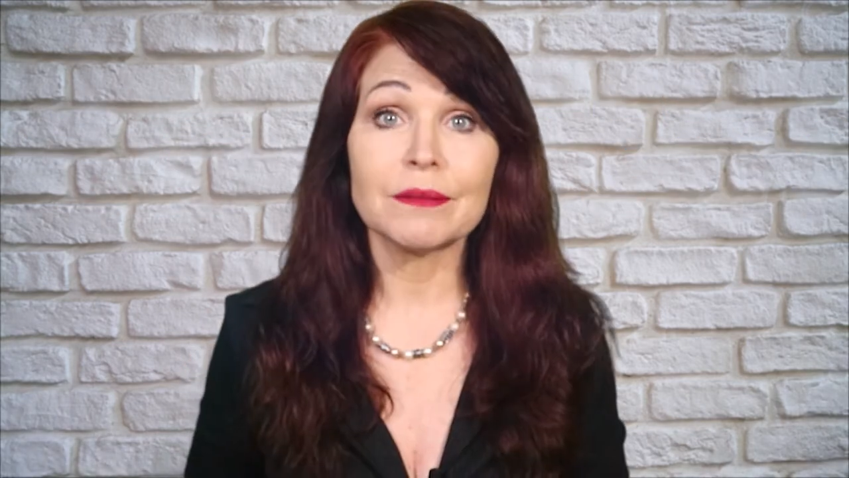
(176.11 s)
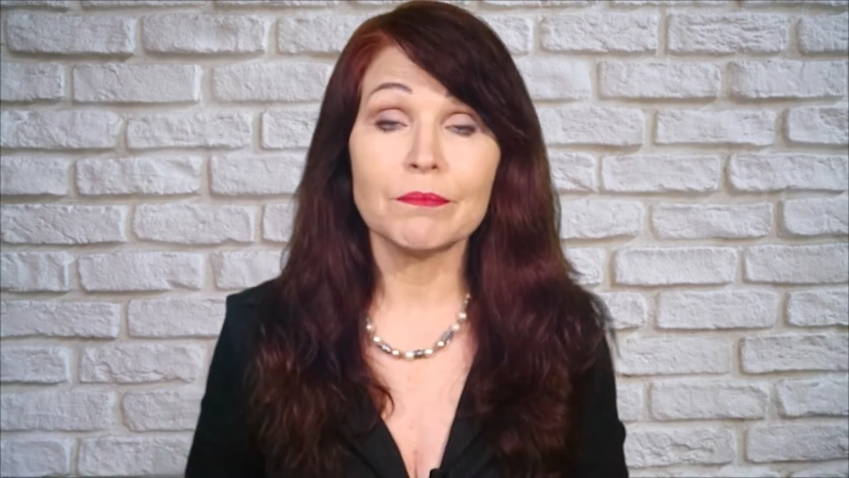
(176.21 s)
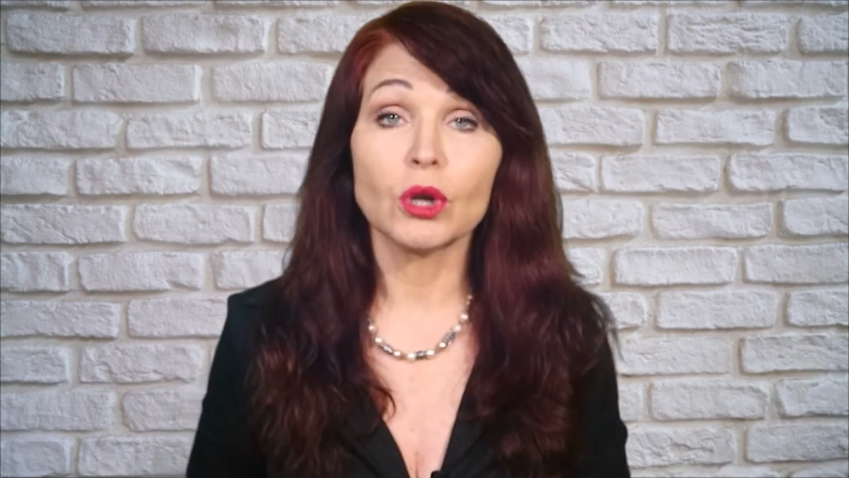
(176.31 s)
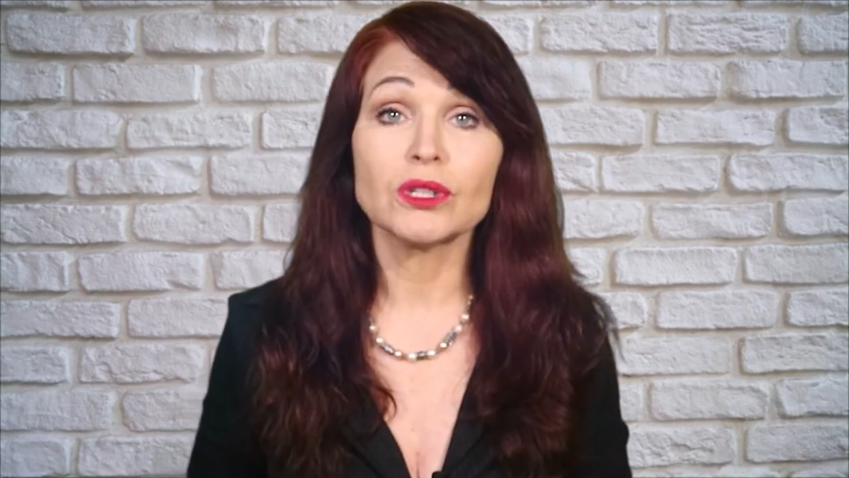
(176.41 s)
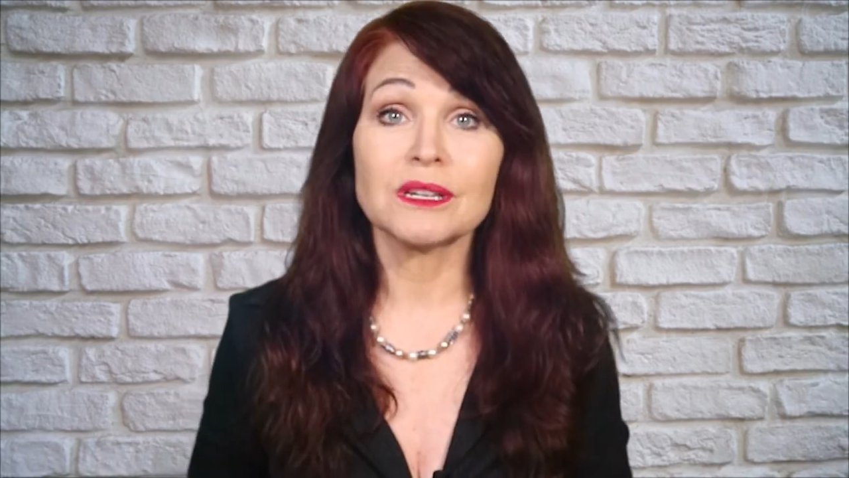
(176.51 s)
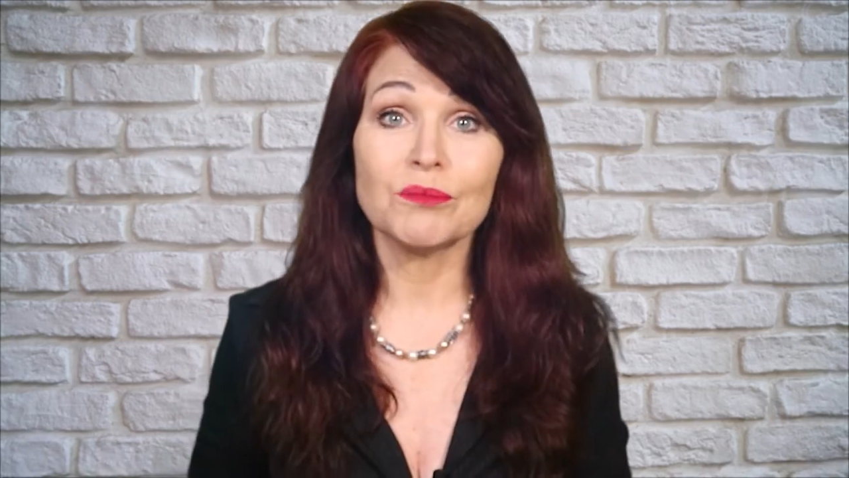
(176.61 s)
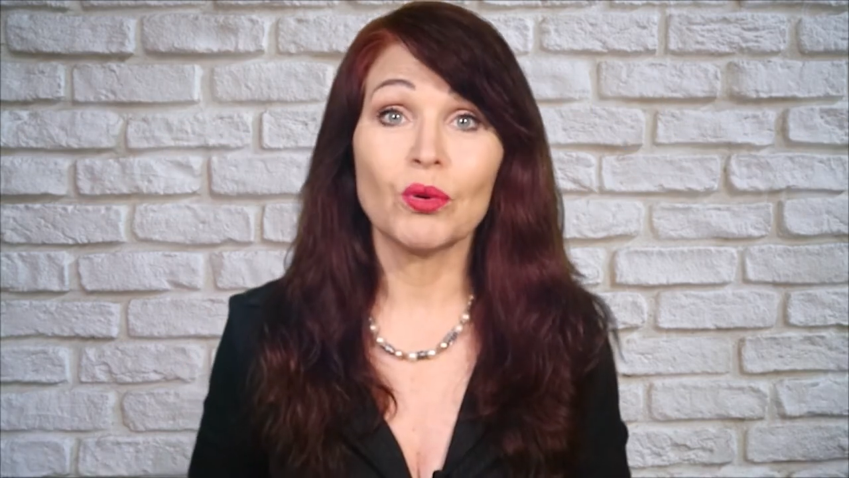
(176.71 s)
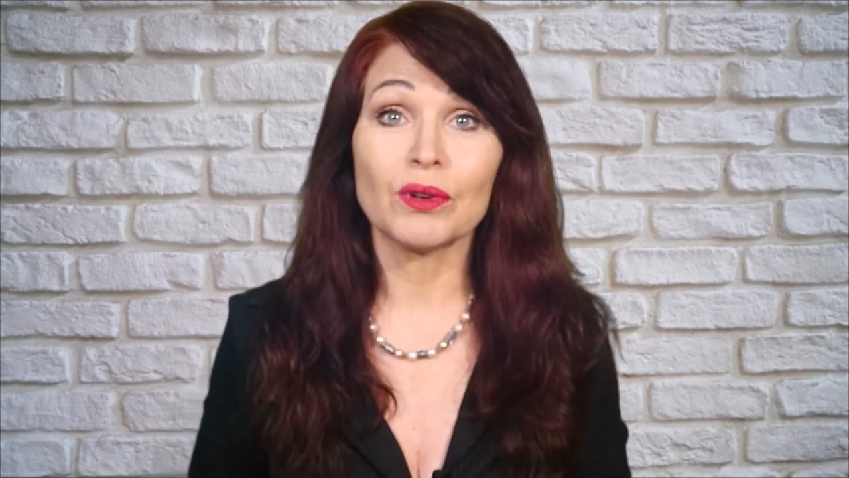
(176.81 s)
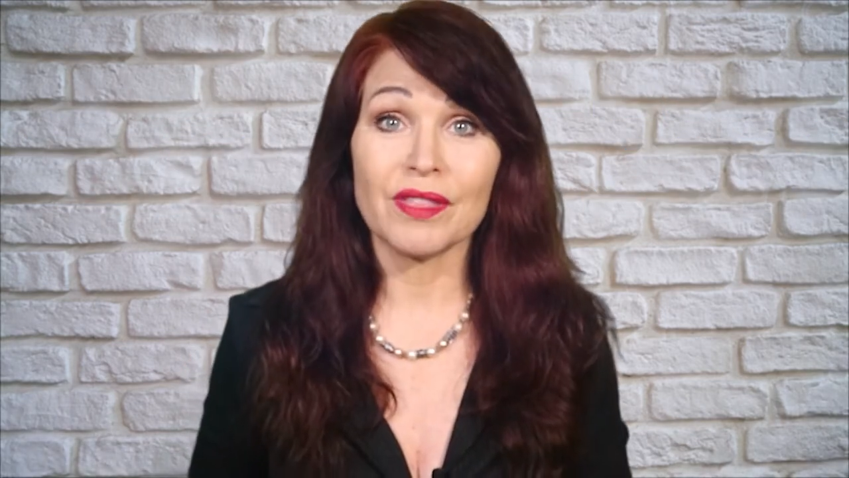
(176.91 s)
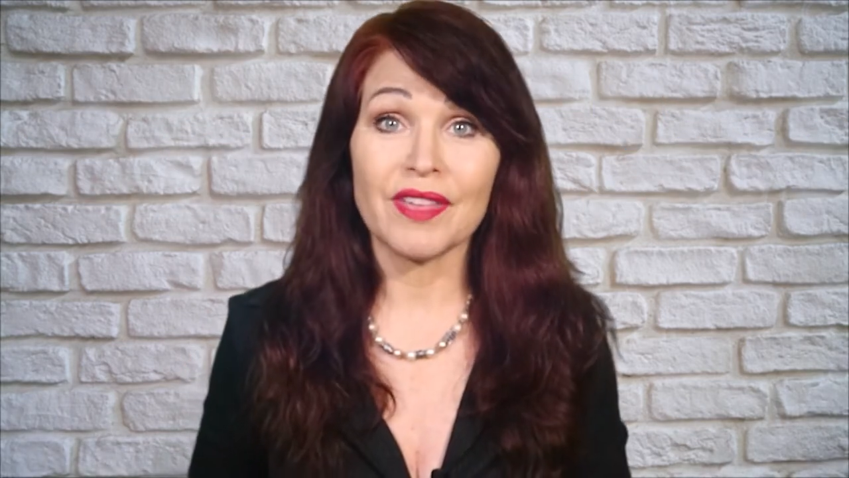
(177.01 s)
the most
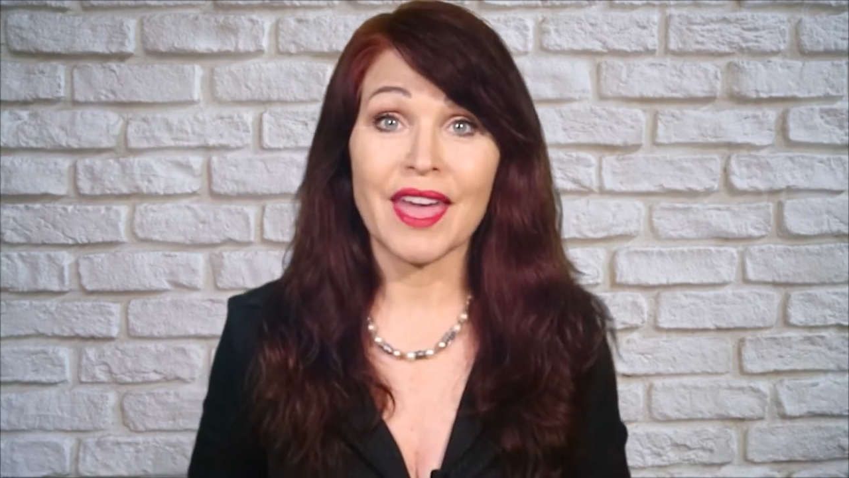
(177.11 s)
important